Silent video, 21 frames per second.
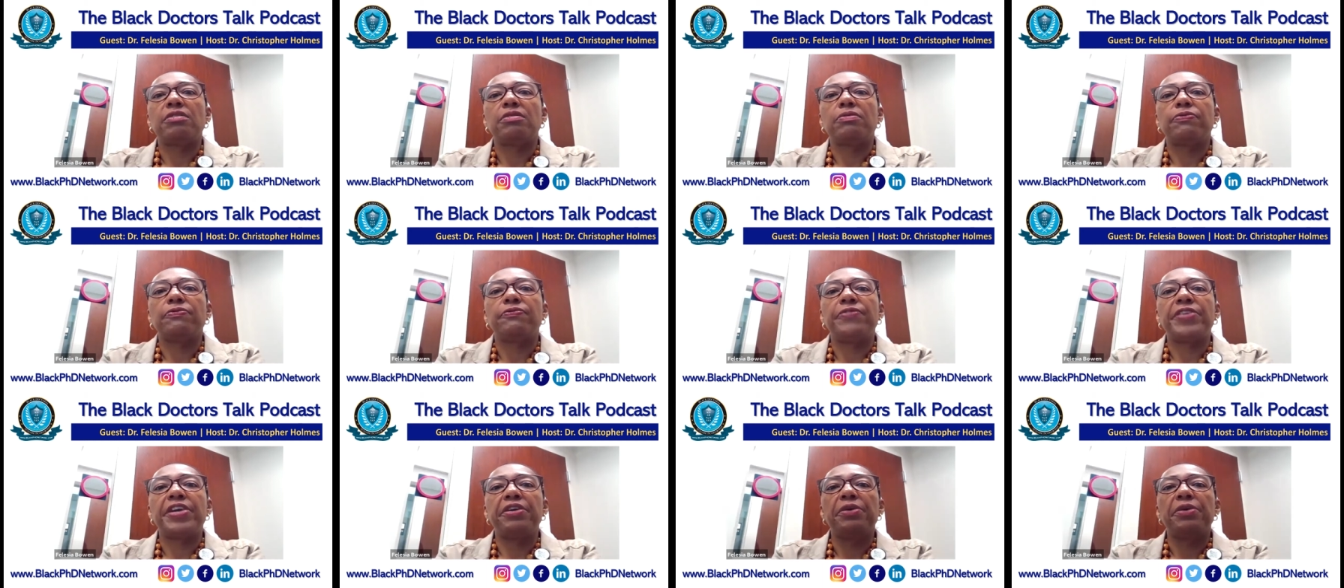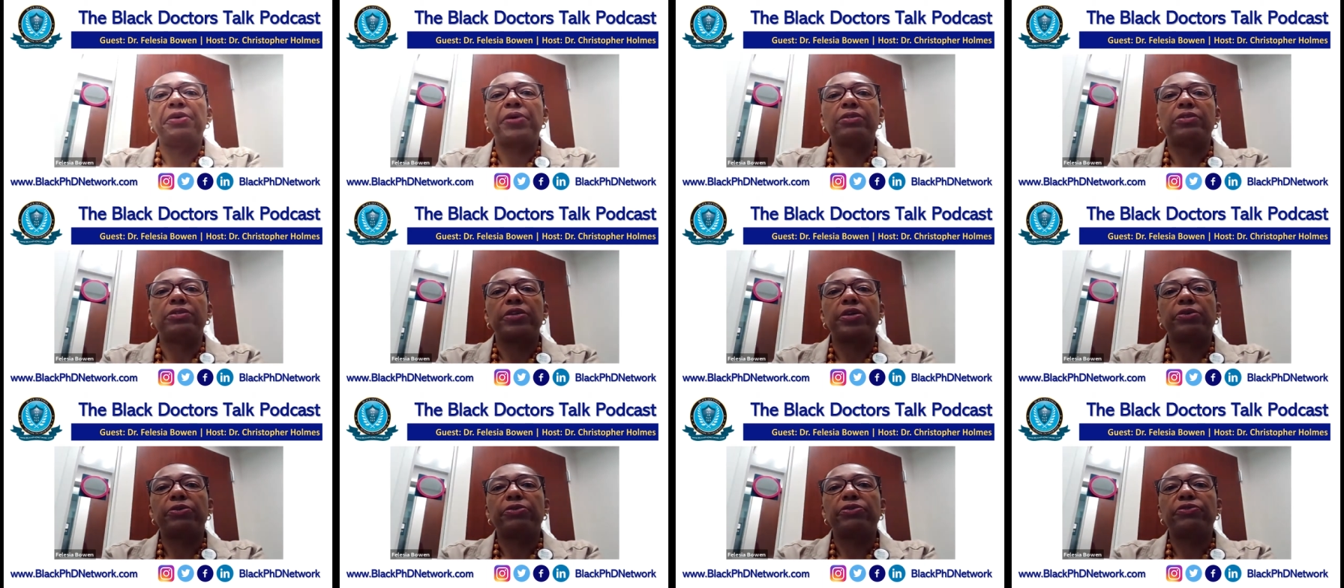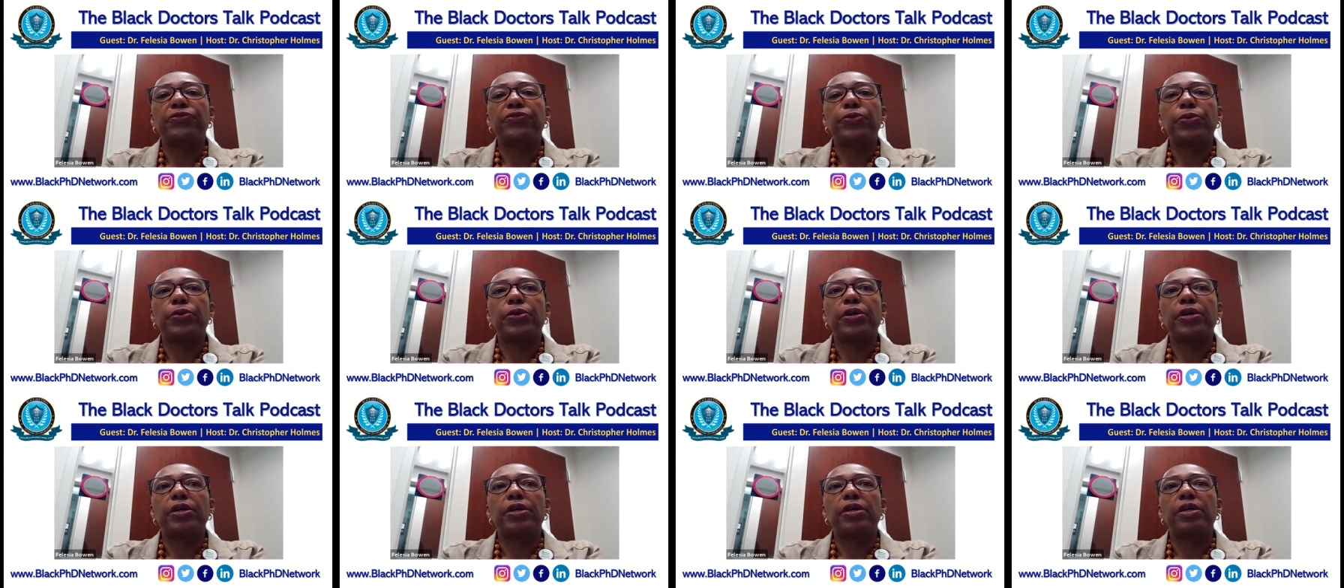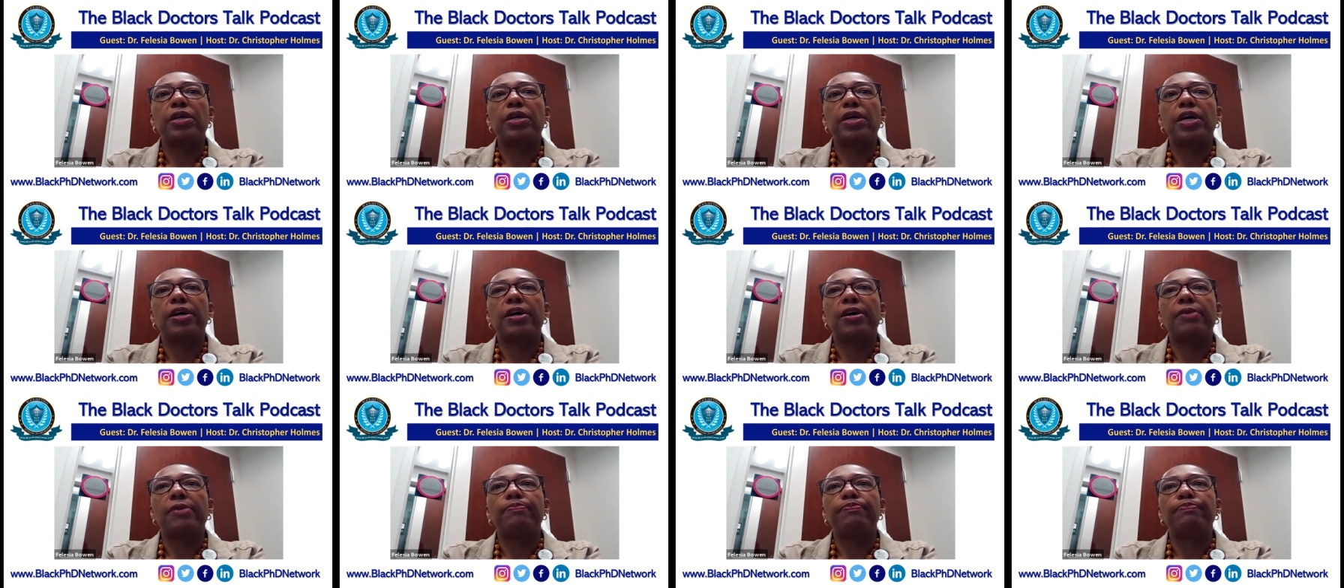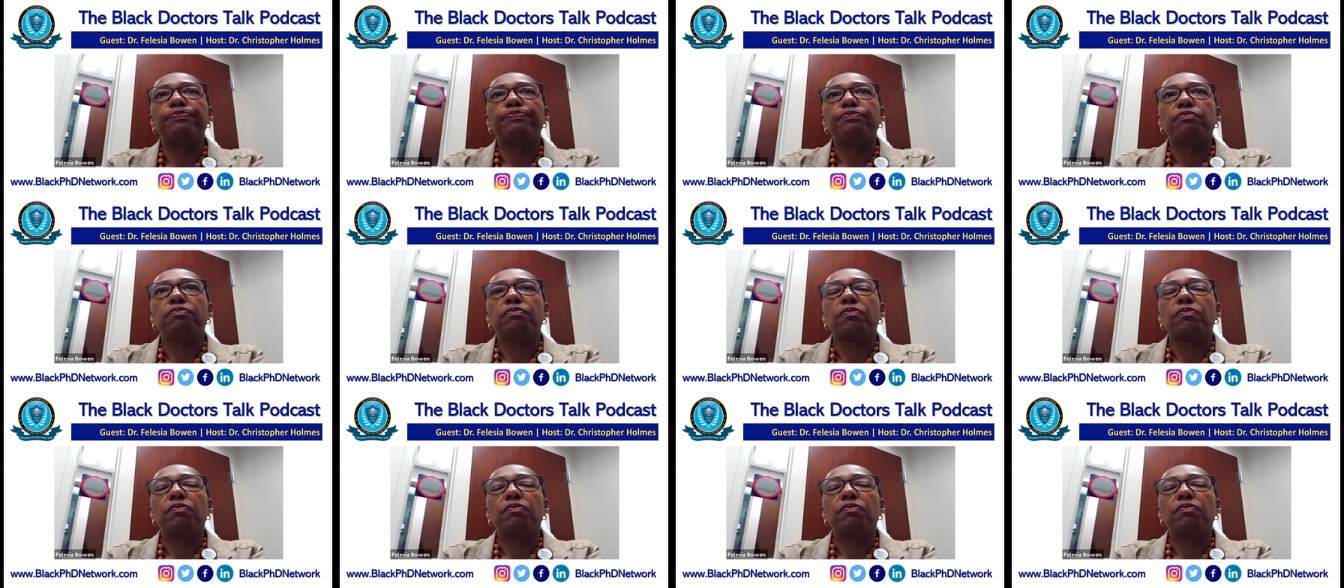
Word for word: is very well known for um,